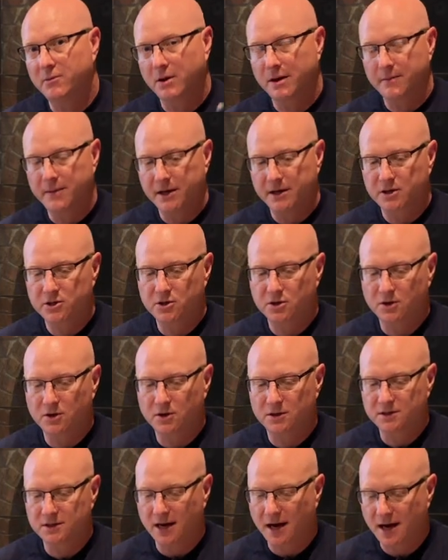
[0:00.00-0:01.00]
want to make
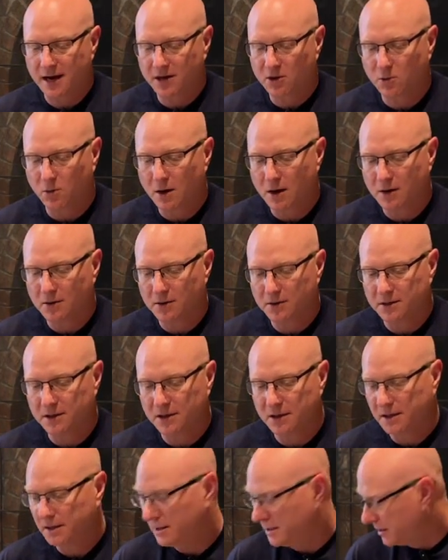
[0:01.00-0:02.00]
sure it's a high
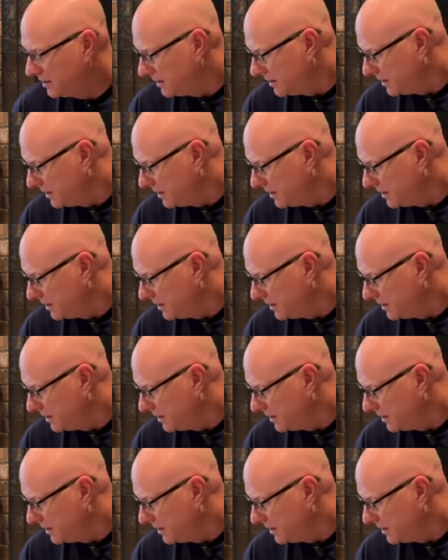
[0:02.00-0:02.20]
quality